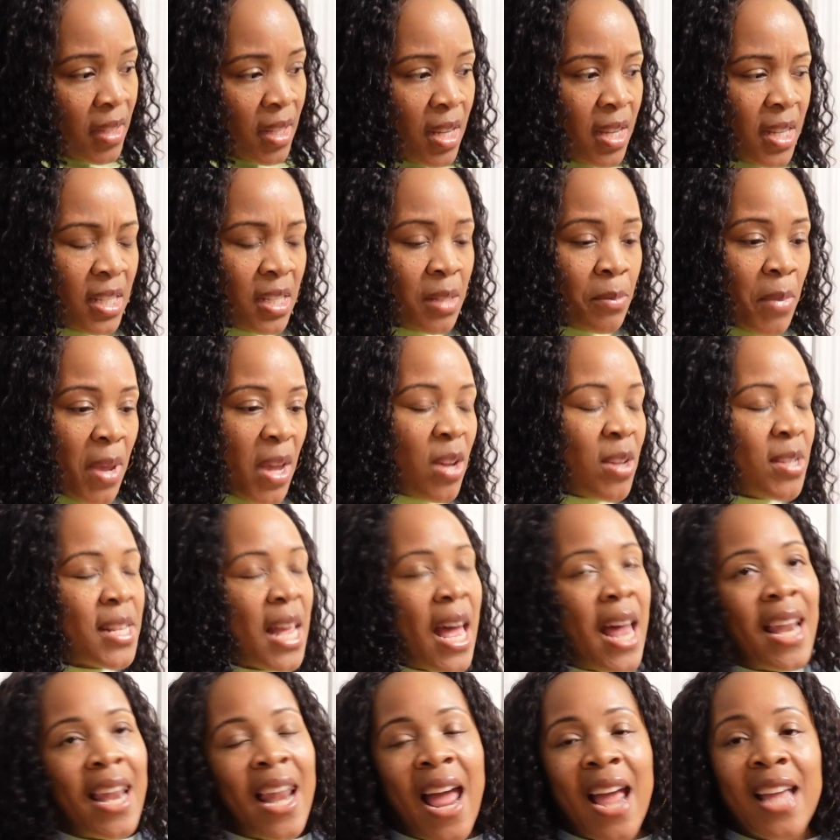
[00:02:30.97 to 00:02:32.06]
It smells,
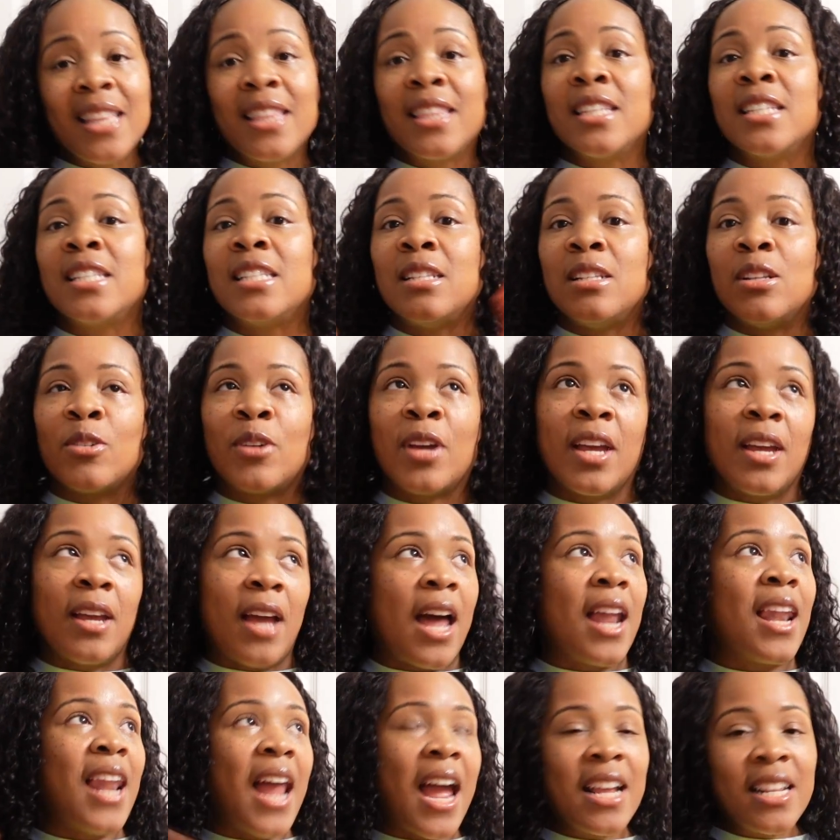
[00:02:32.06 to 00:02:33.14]
I like the
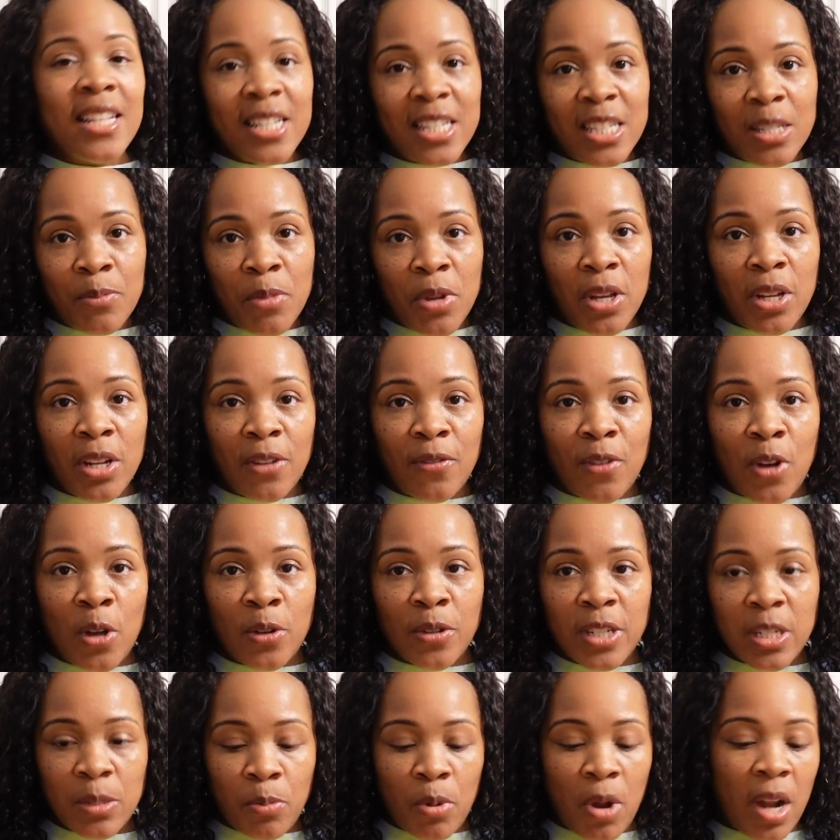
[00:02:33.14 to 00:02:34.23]
smell of all
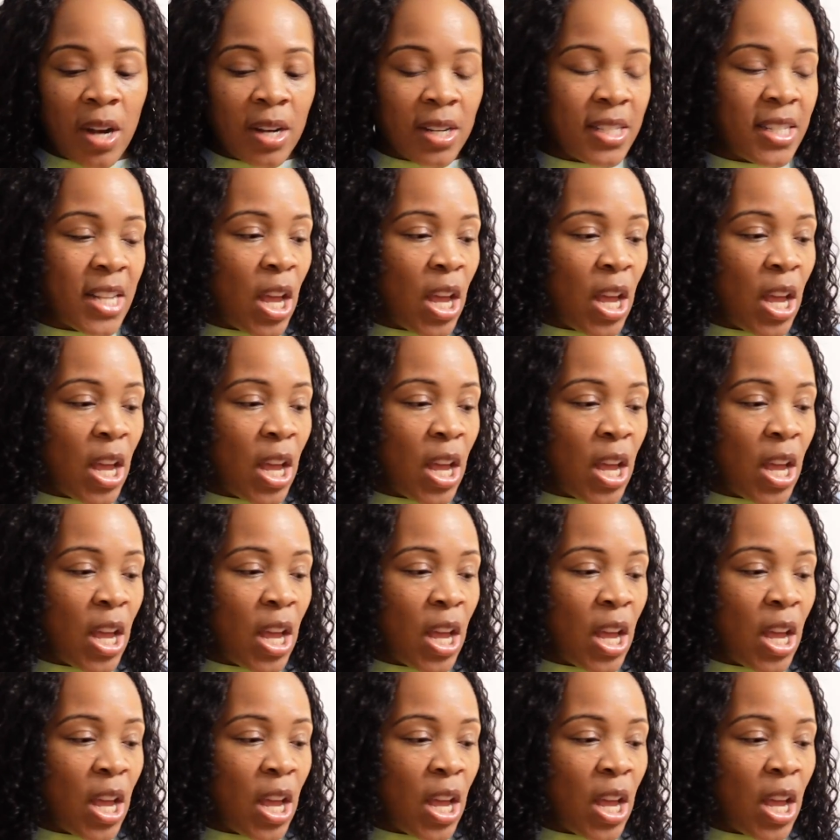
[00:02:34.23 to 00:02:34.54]
these products.